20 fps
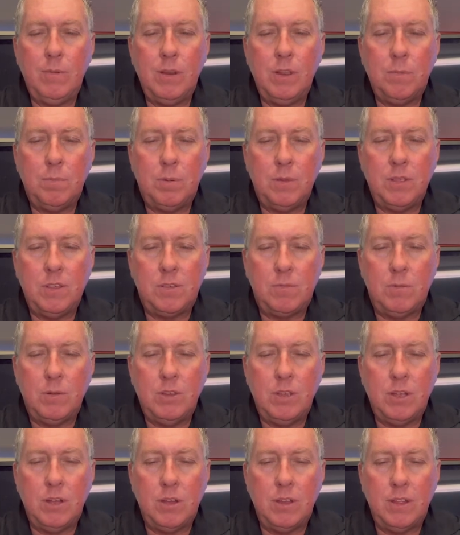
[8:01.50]
We just put the squid
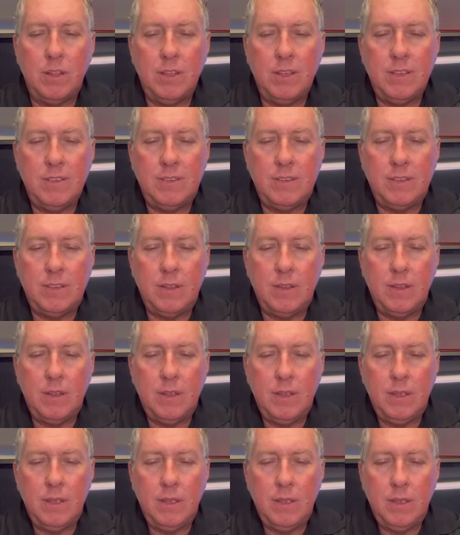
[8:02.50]
jig on like this.
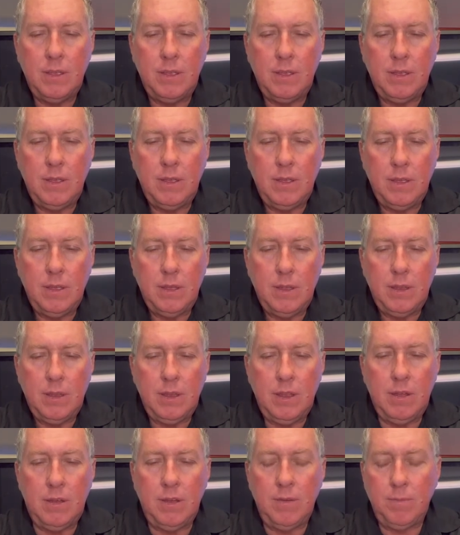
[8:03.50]

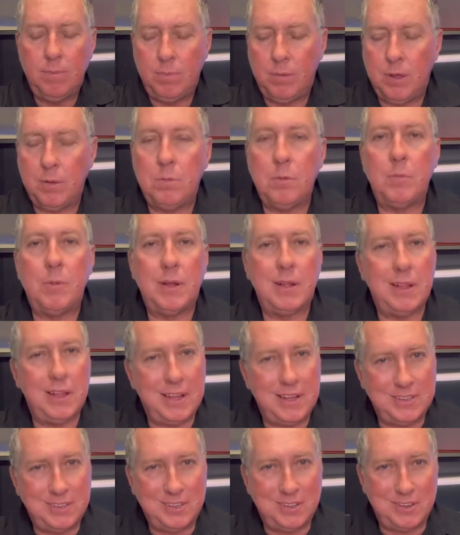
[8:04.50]
No, I've got to put my
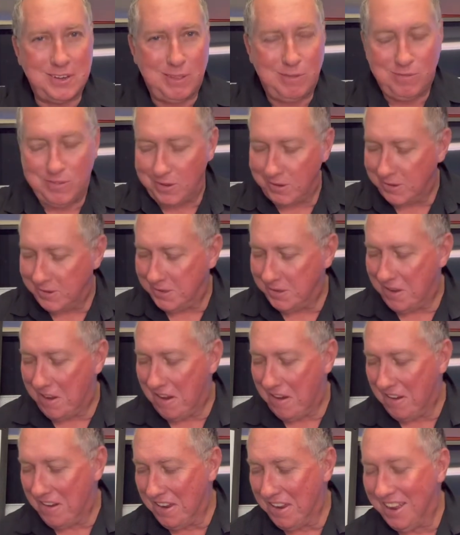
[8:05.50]
glasses on here, folks.
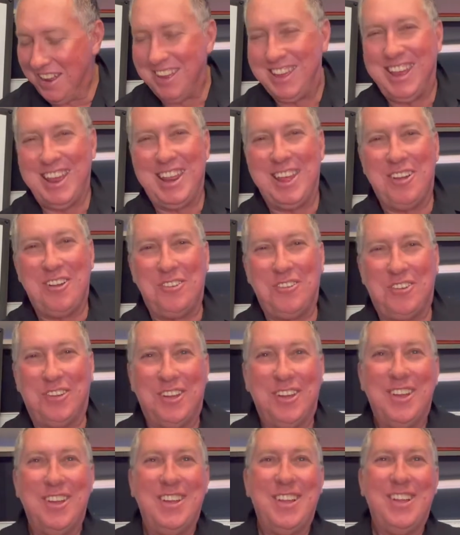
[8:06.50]
I'm getting older
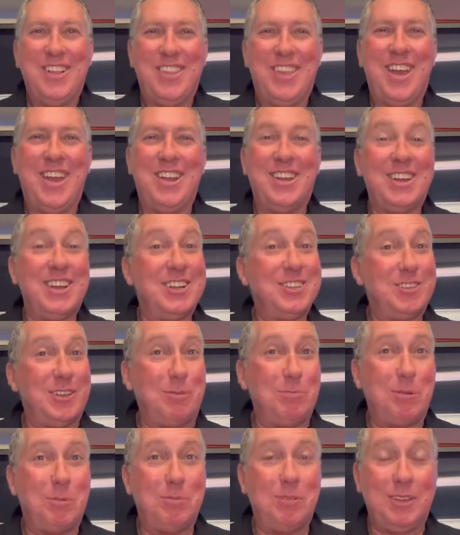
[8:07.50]
and I can't see
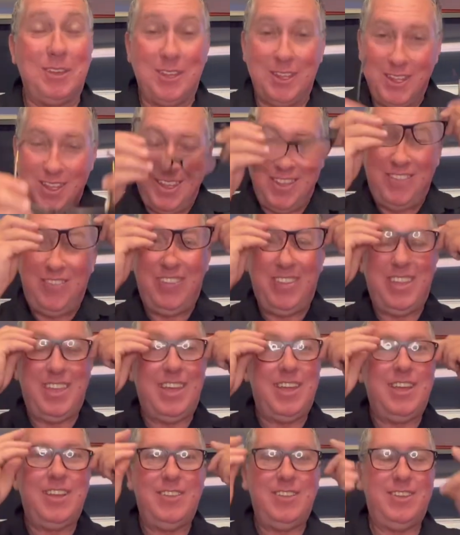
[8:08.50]
properly.
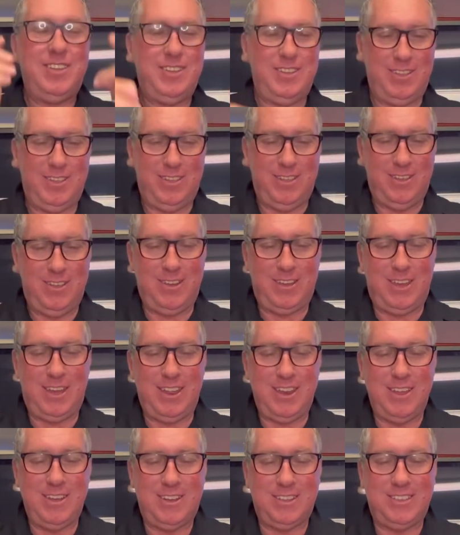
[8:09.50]
Okay,
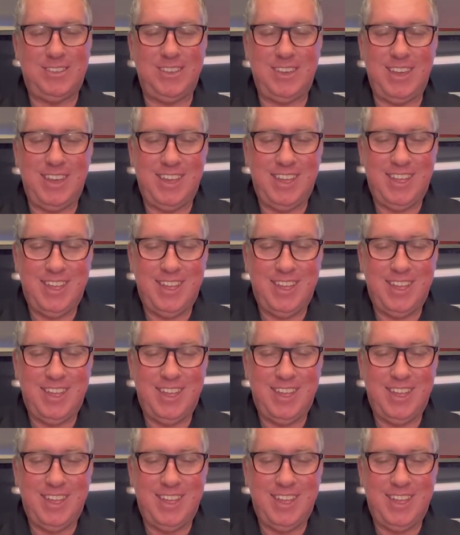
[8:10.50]
now I can see.